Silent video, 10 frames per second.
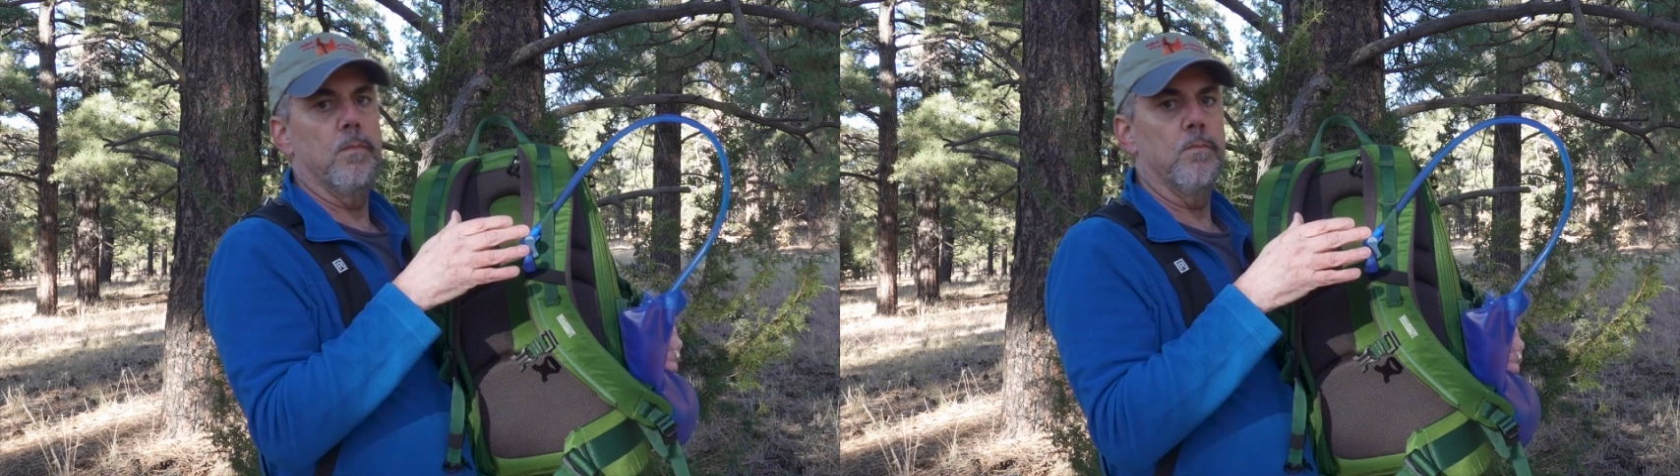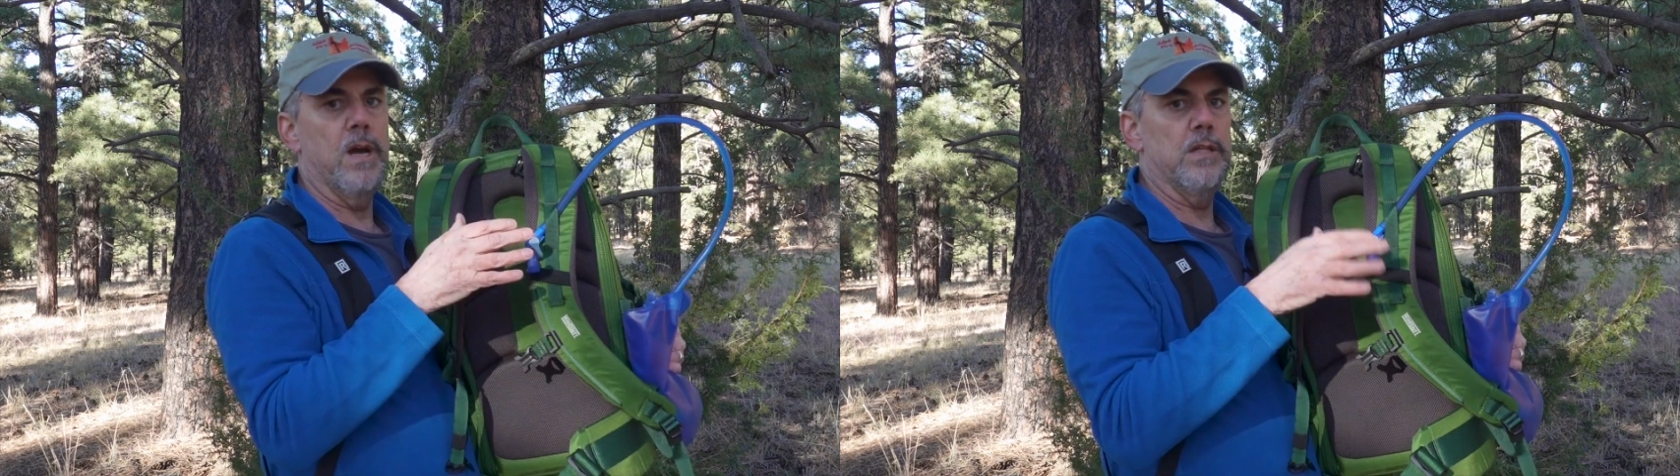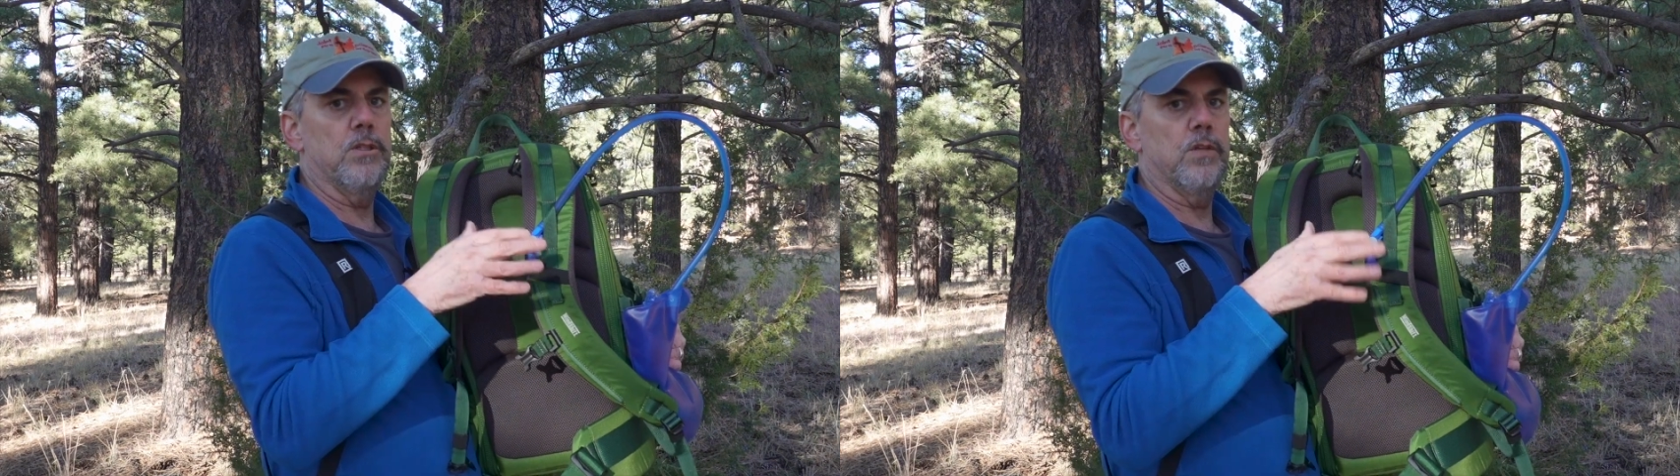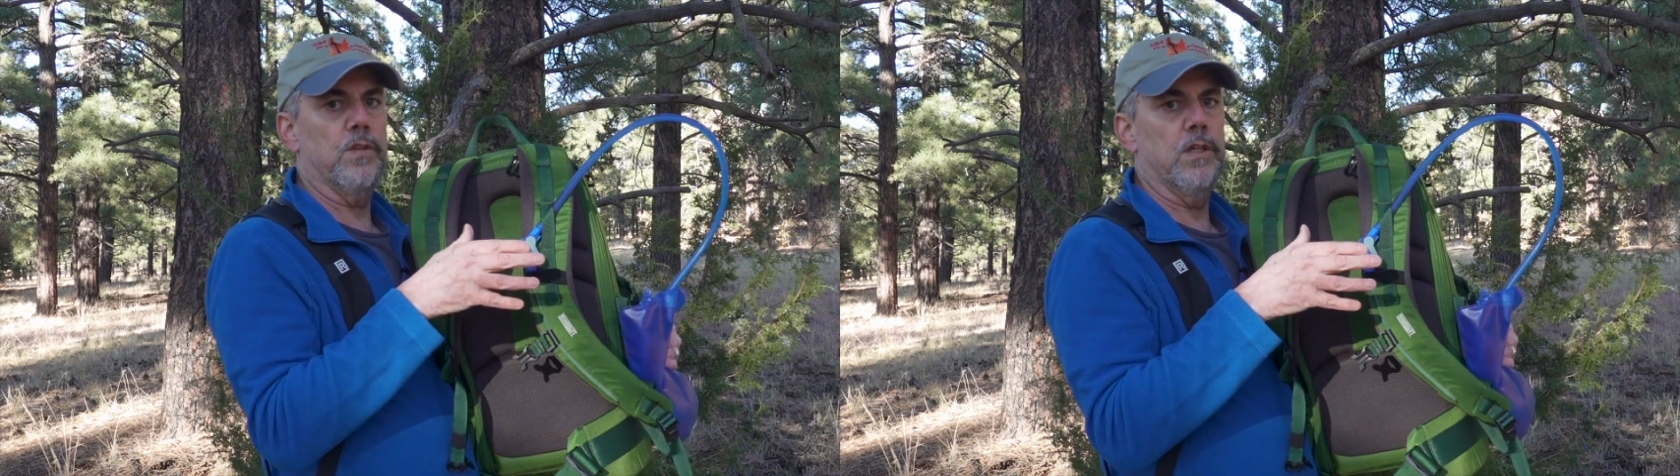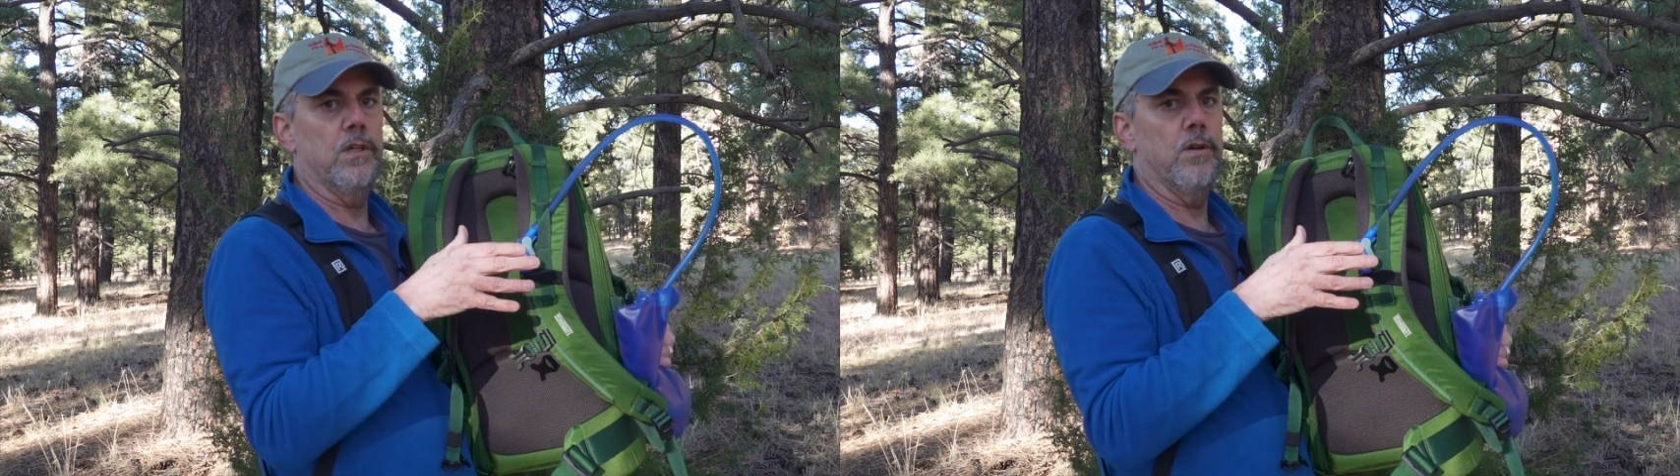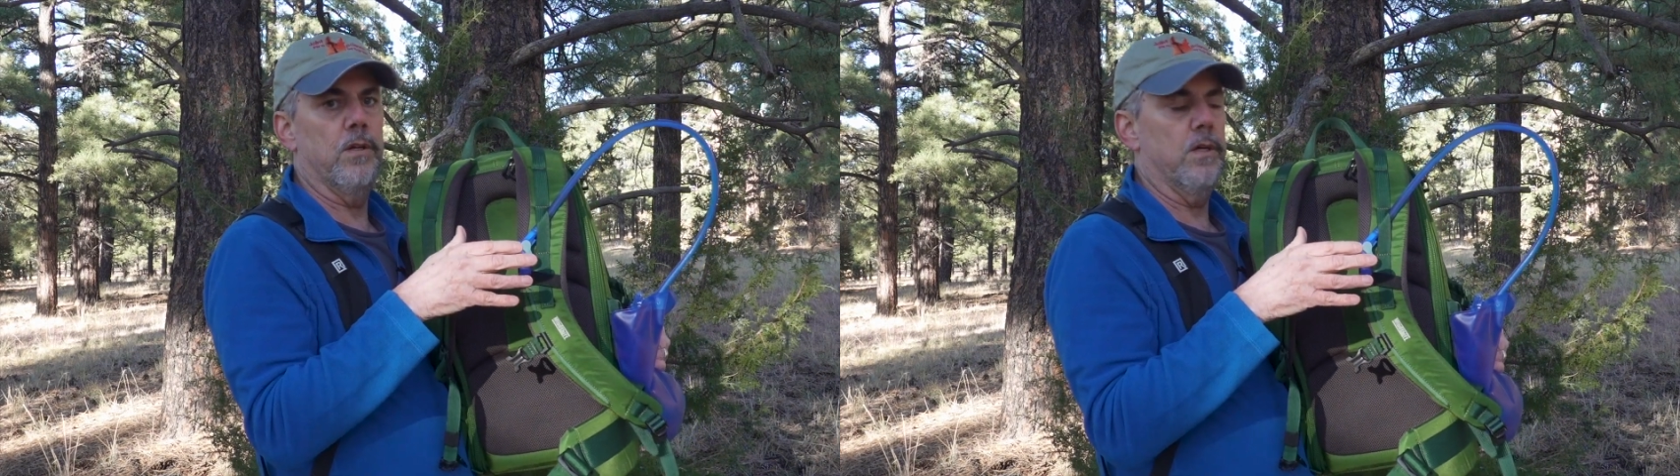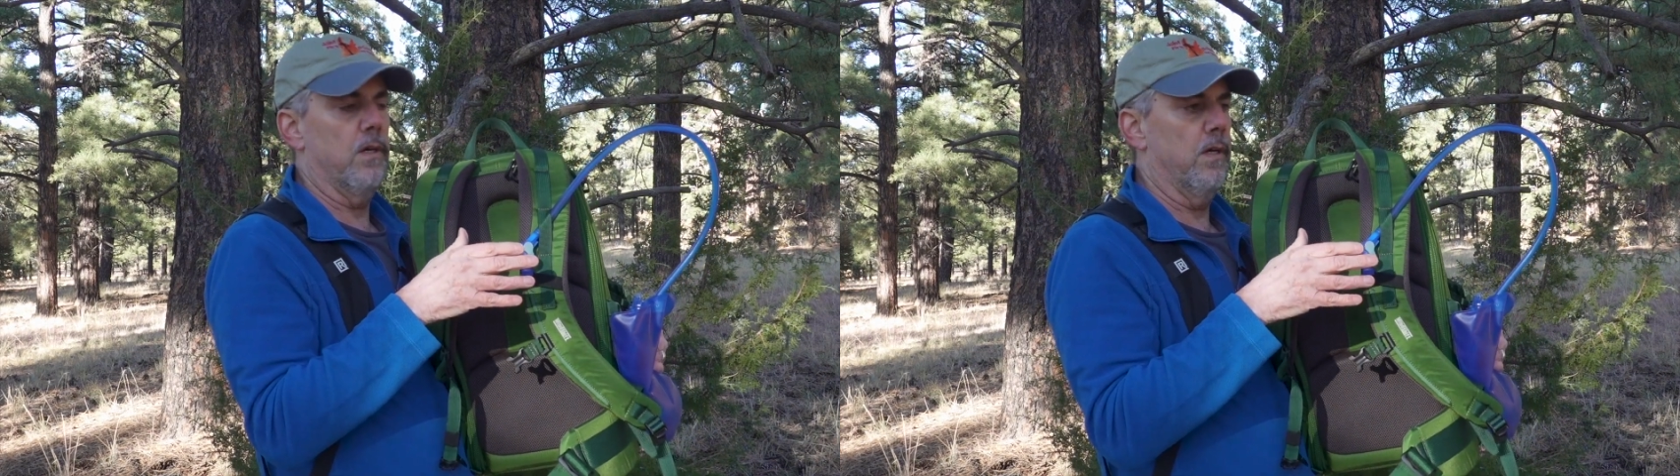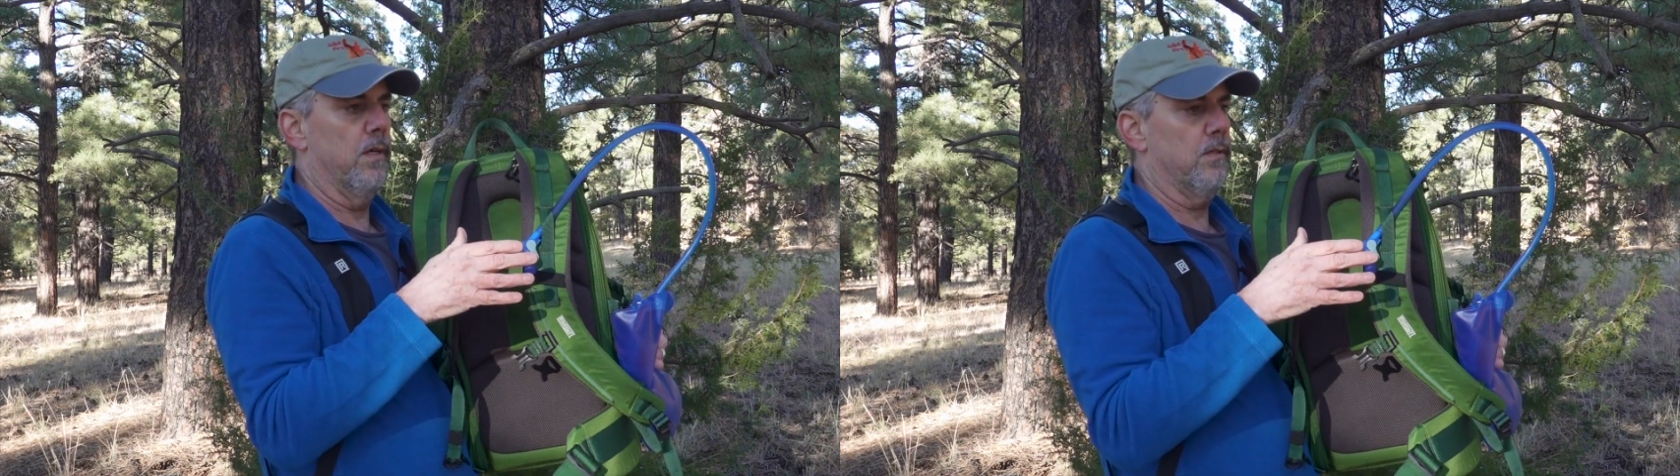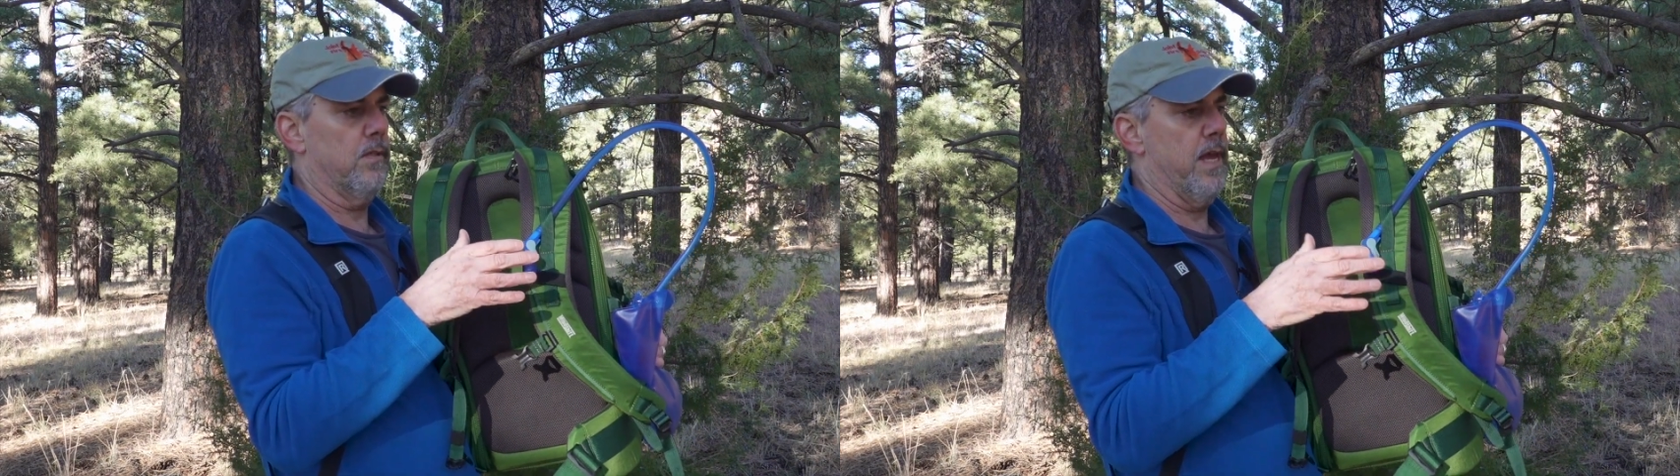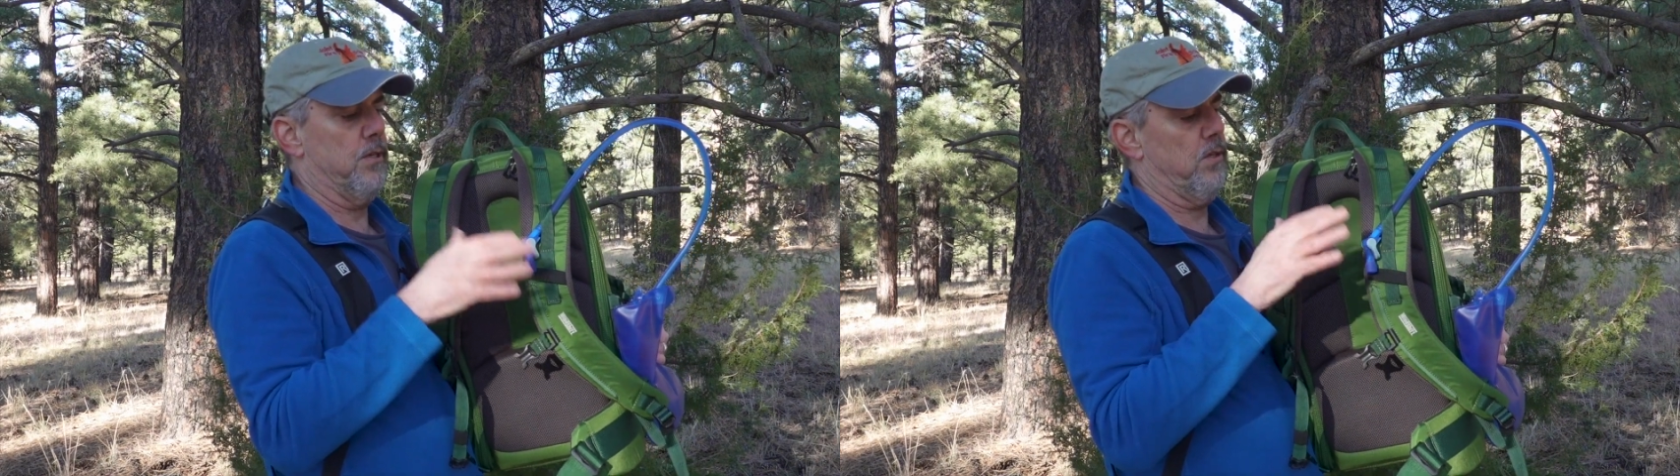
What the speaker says: MindShift Gear /